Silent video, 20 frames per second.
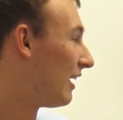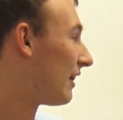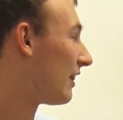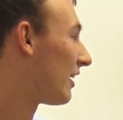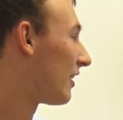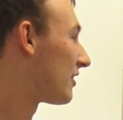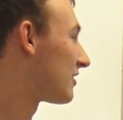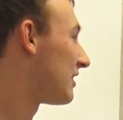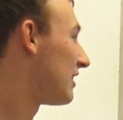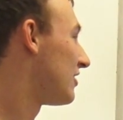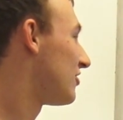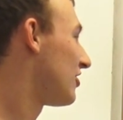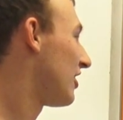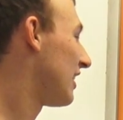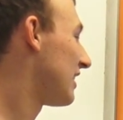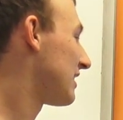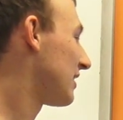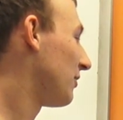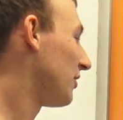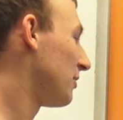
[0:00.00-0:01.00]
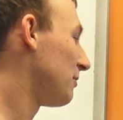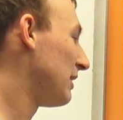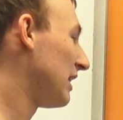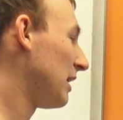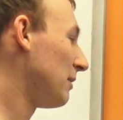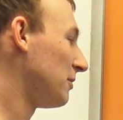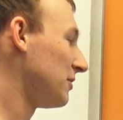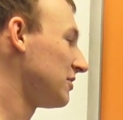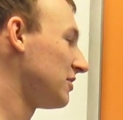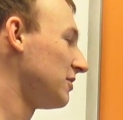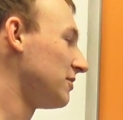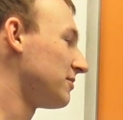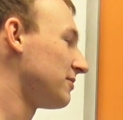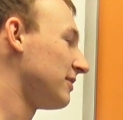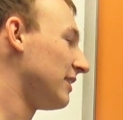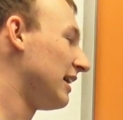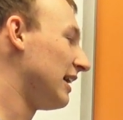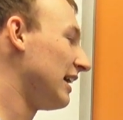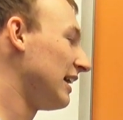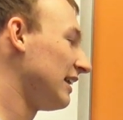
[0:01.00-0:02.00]
there's a chance I would have been able to
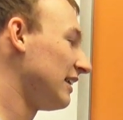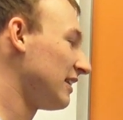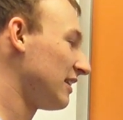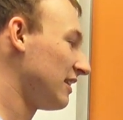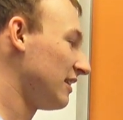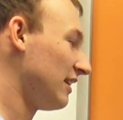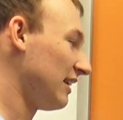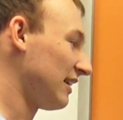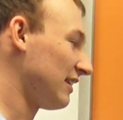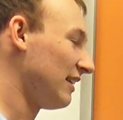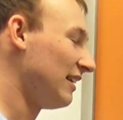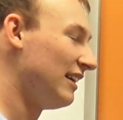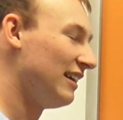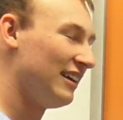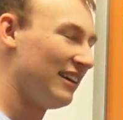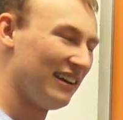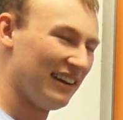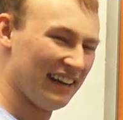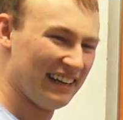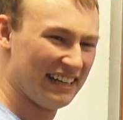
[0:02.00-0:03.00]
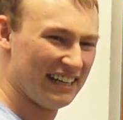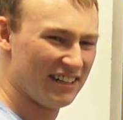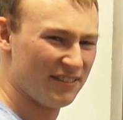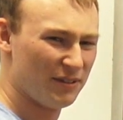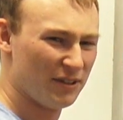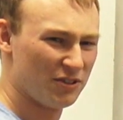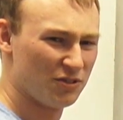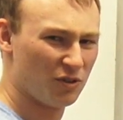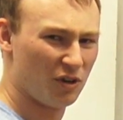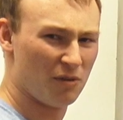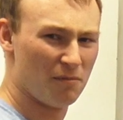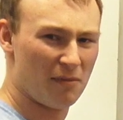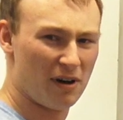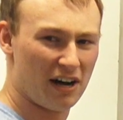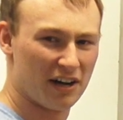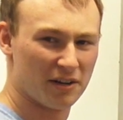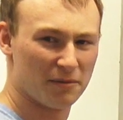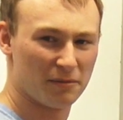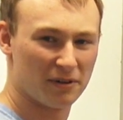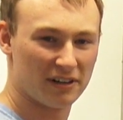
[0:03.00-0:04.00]
find like an individual
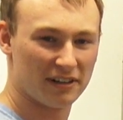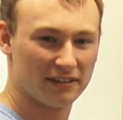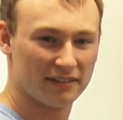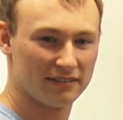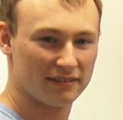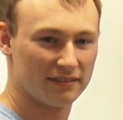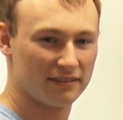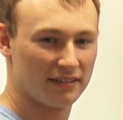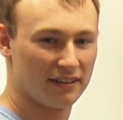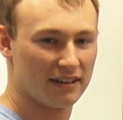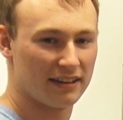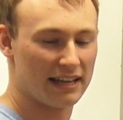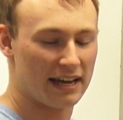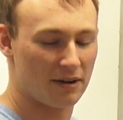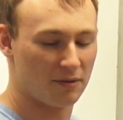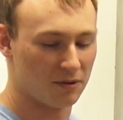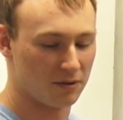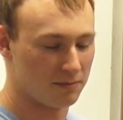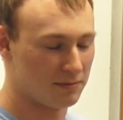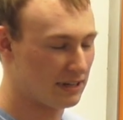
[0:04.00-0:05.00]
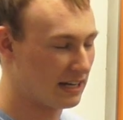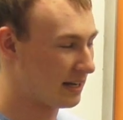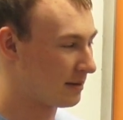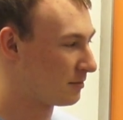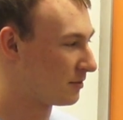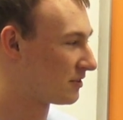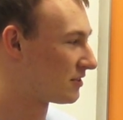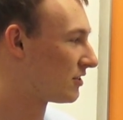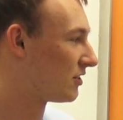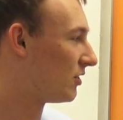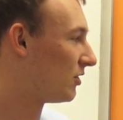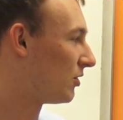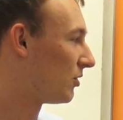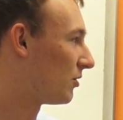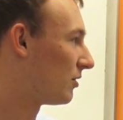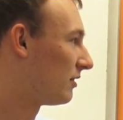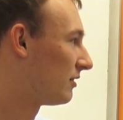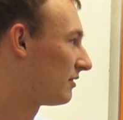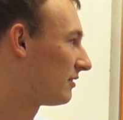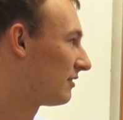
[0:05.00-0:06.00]
monomer that would be able
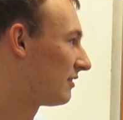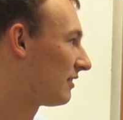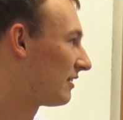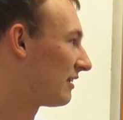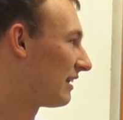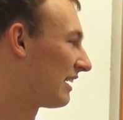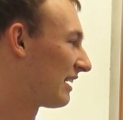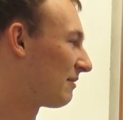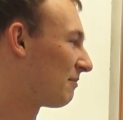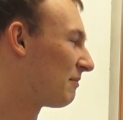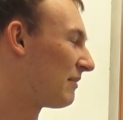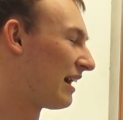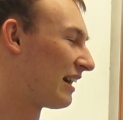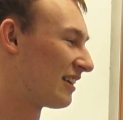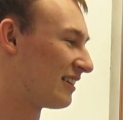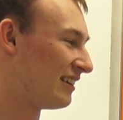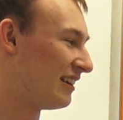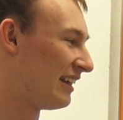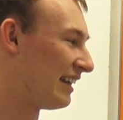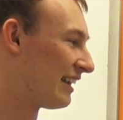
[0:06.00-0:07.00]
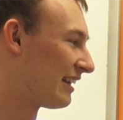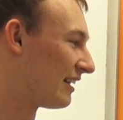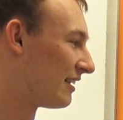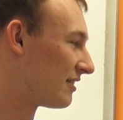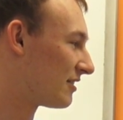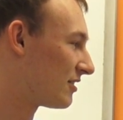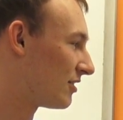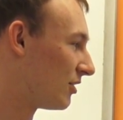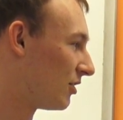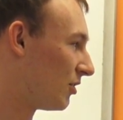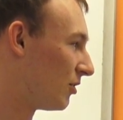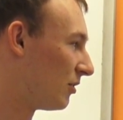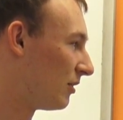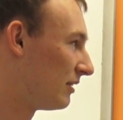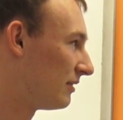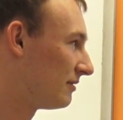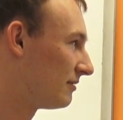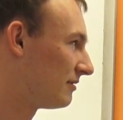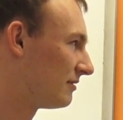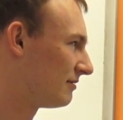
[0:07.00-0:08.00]
to, like, I could link it to
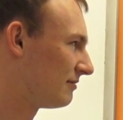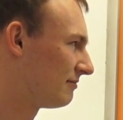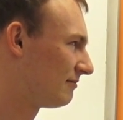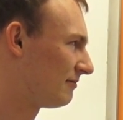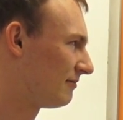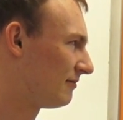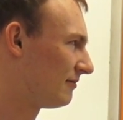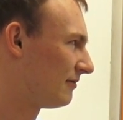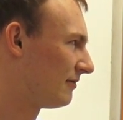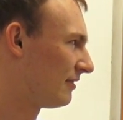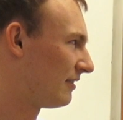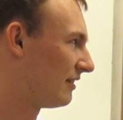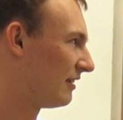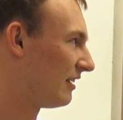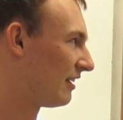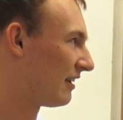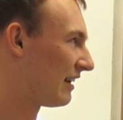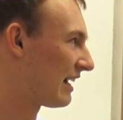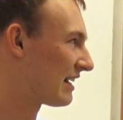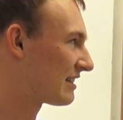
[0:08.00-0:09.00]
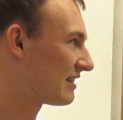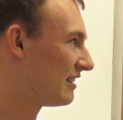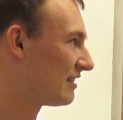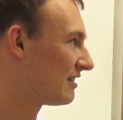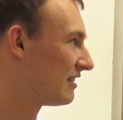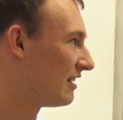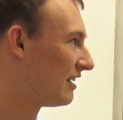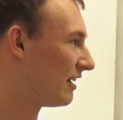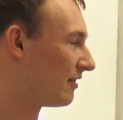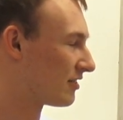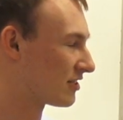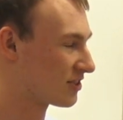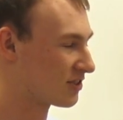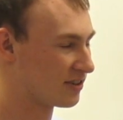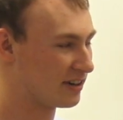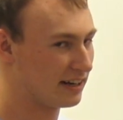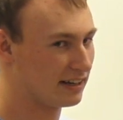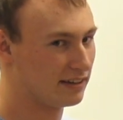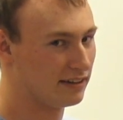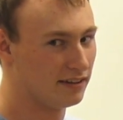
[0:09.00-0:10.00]
the elasticity of a
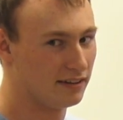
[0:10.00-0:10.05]
string.